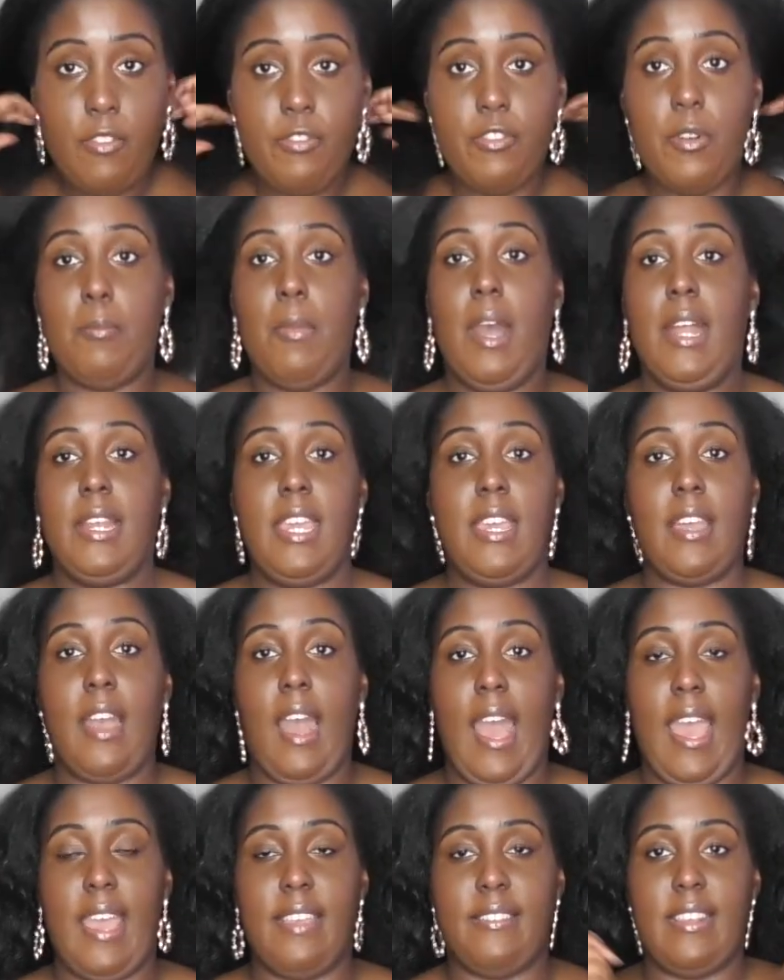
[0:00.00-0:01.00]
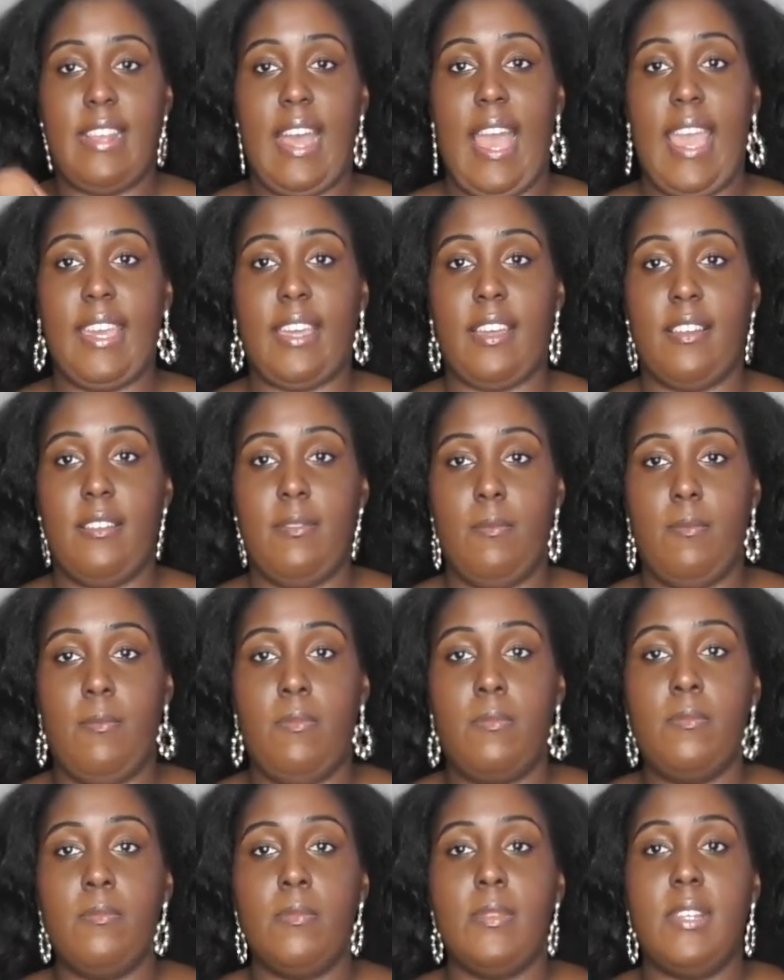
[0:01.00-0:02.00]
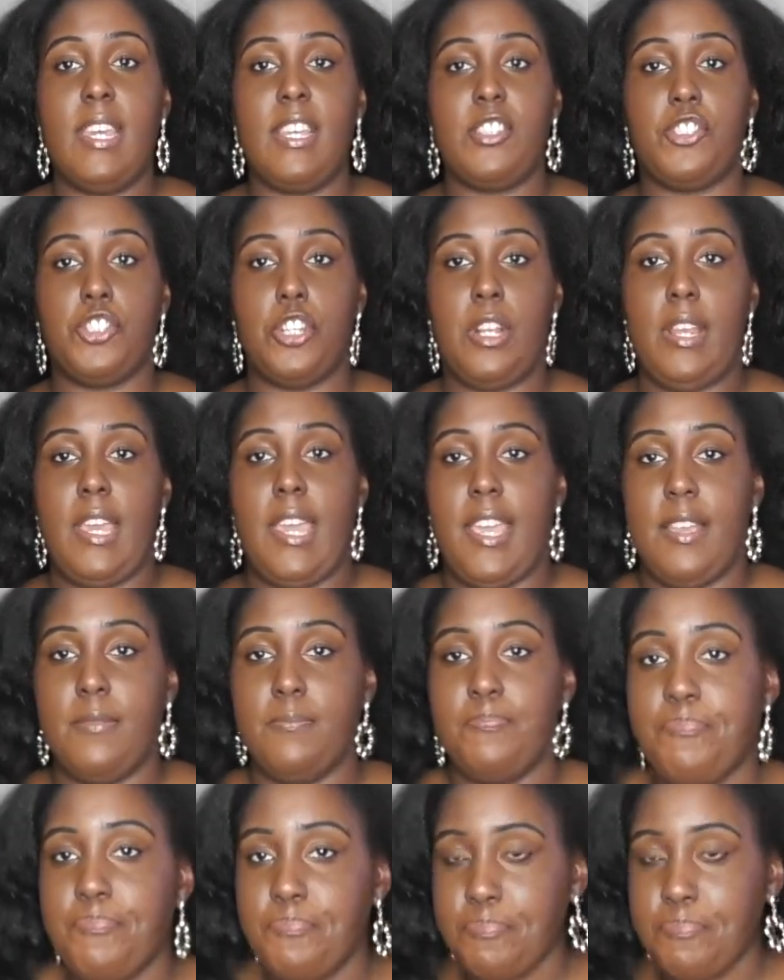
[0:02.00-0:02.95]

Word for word: the money guys. Like literally